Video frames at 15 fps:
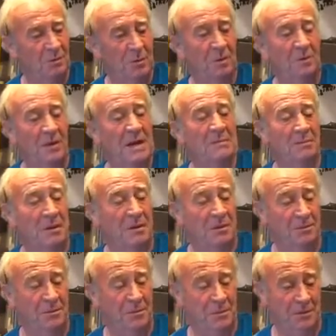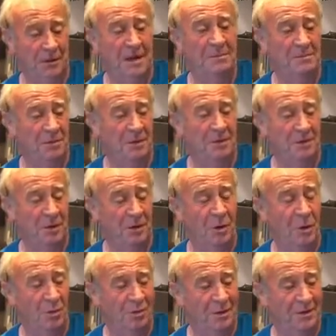The right bit of the
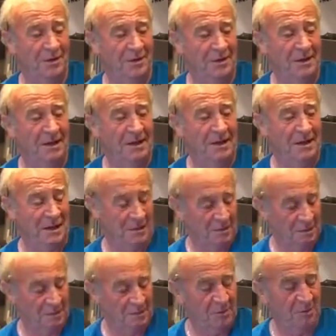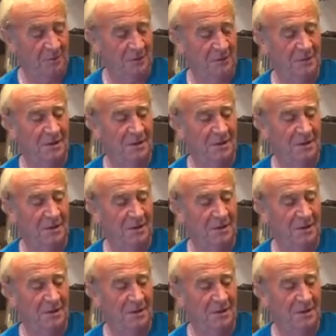lot, but in terms of